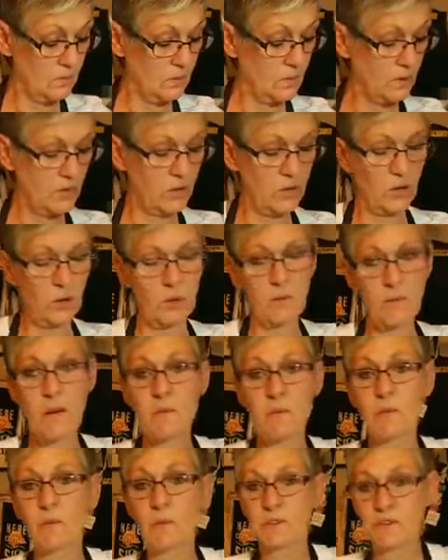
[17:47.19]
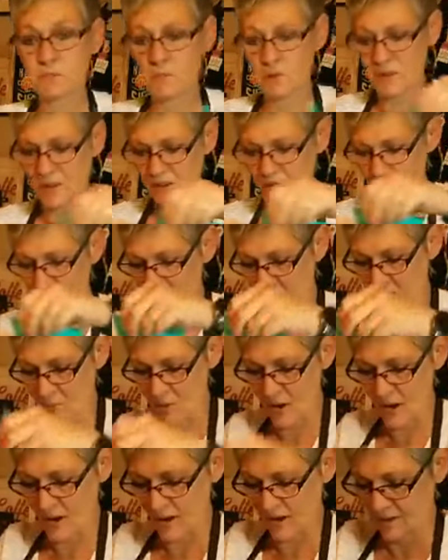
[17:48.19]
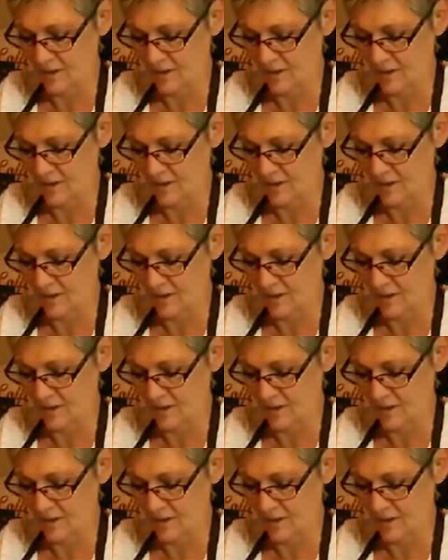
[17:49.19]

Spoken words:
Couldn't remember which way the crab went.